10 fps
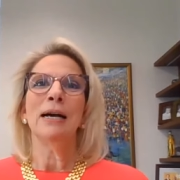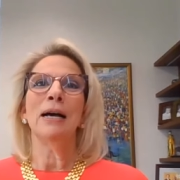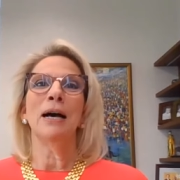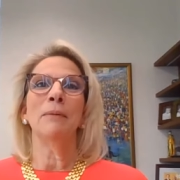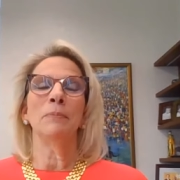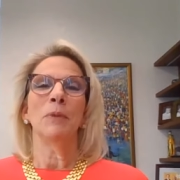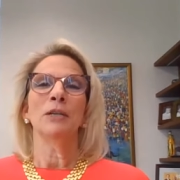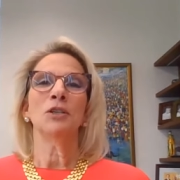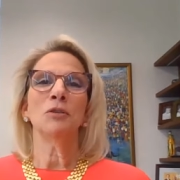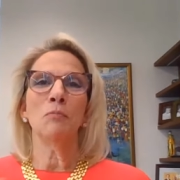um,
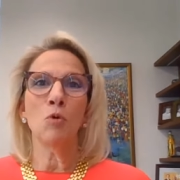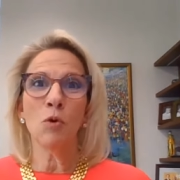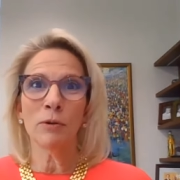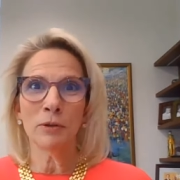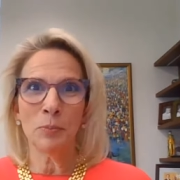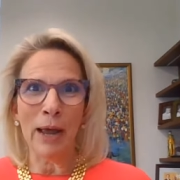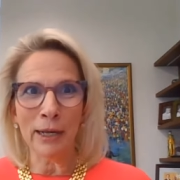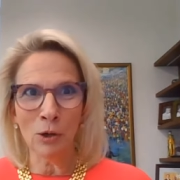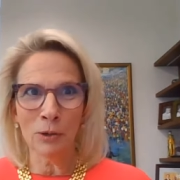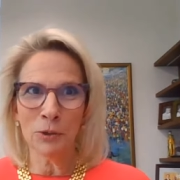s'mores,
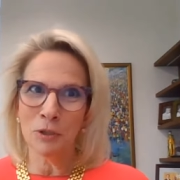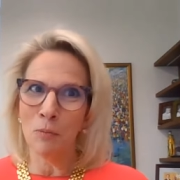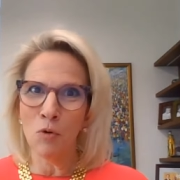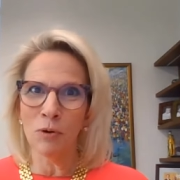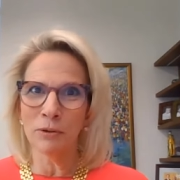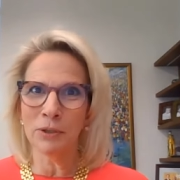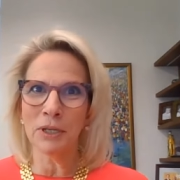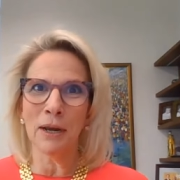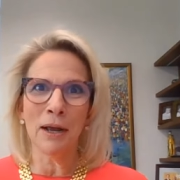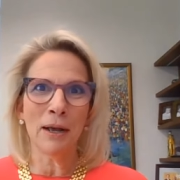backyard
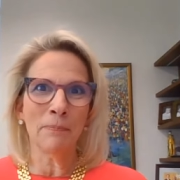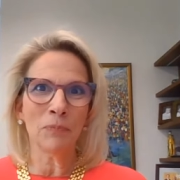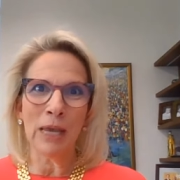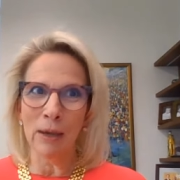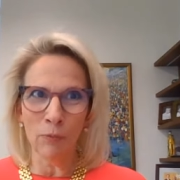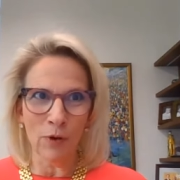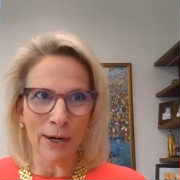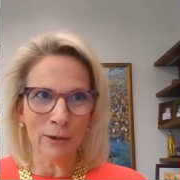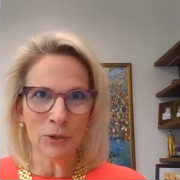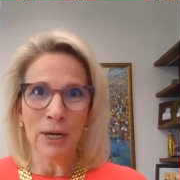s'mores, um,
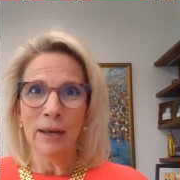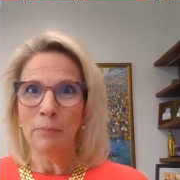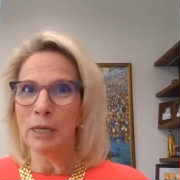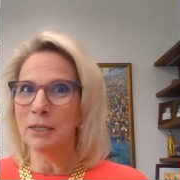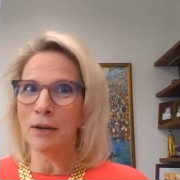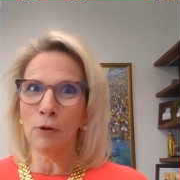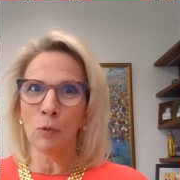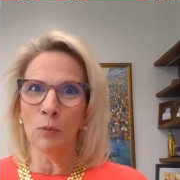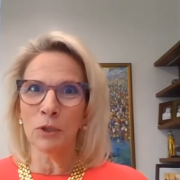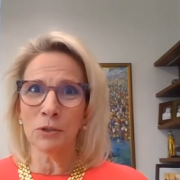campfires, because
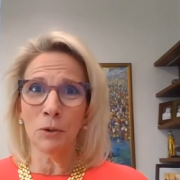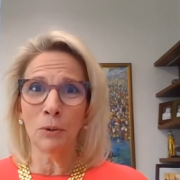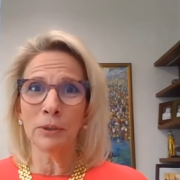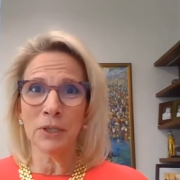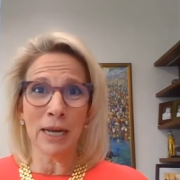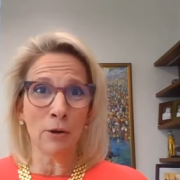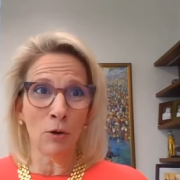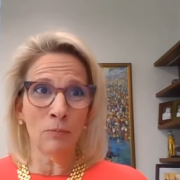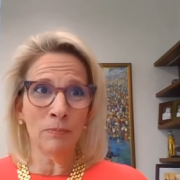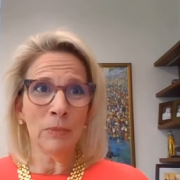everyone was told stay
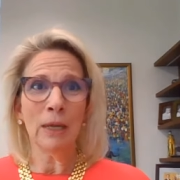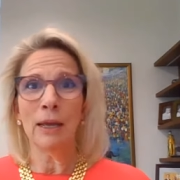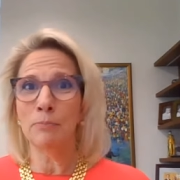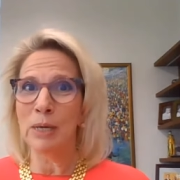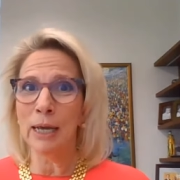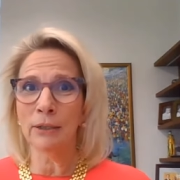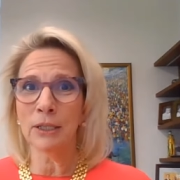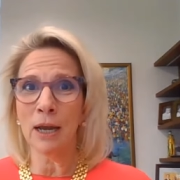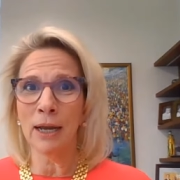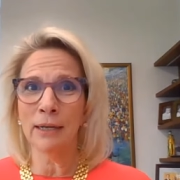home and be
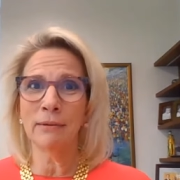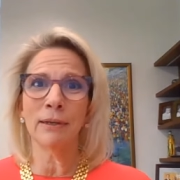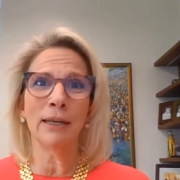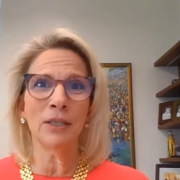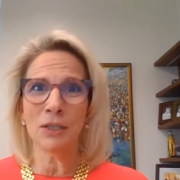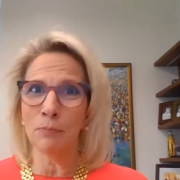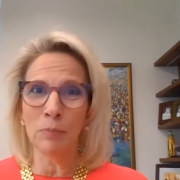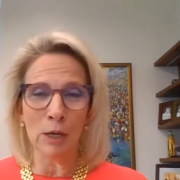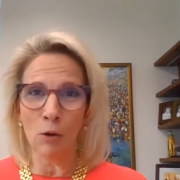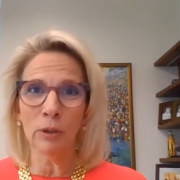outside and
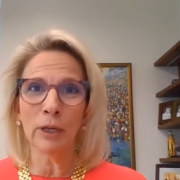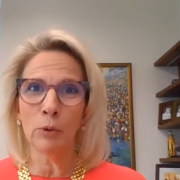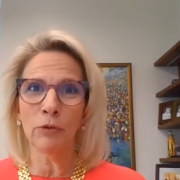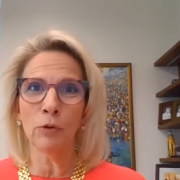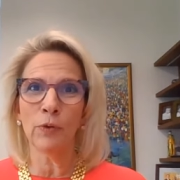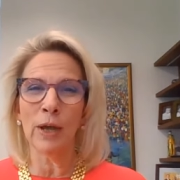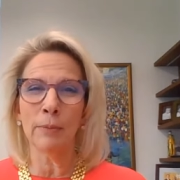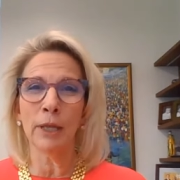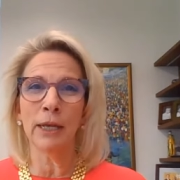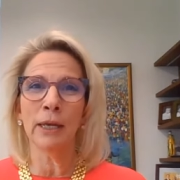be only with your
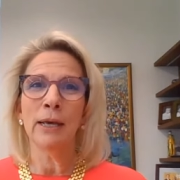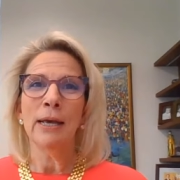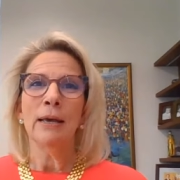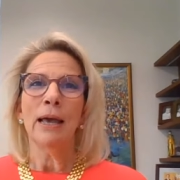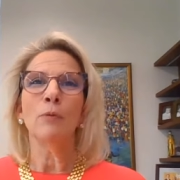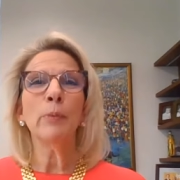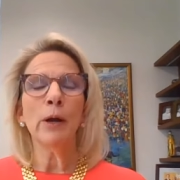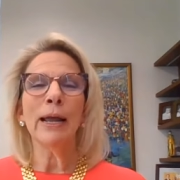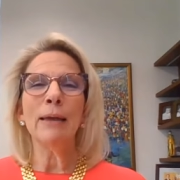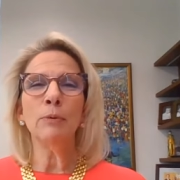family. And we
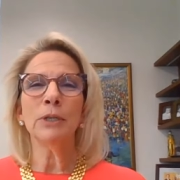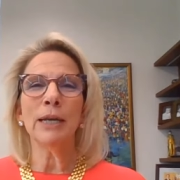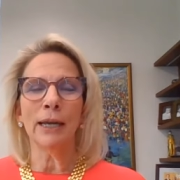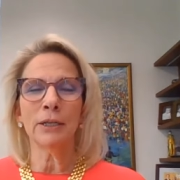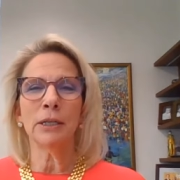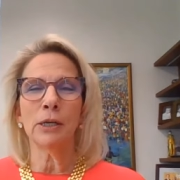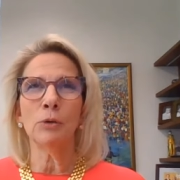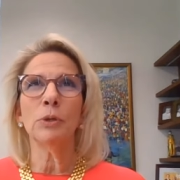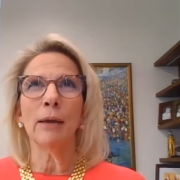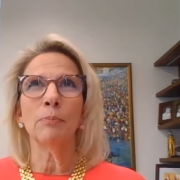were able to
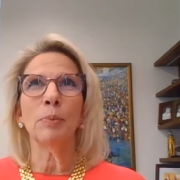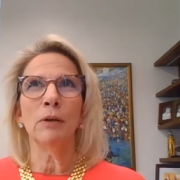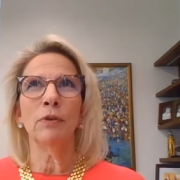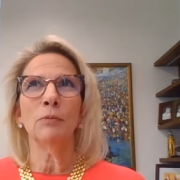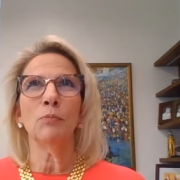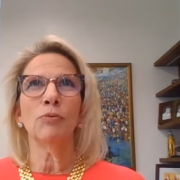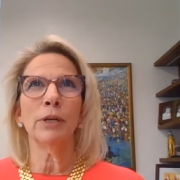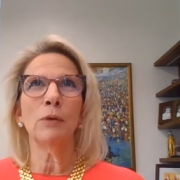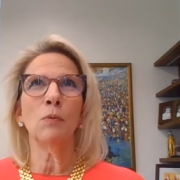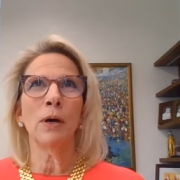execute that pivot
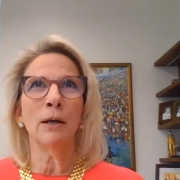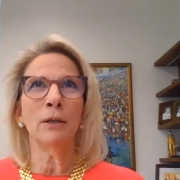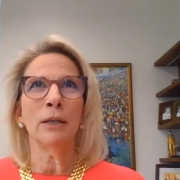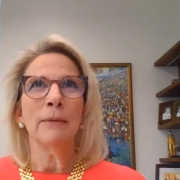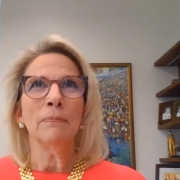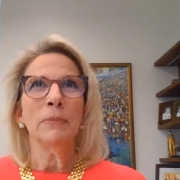pretty well.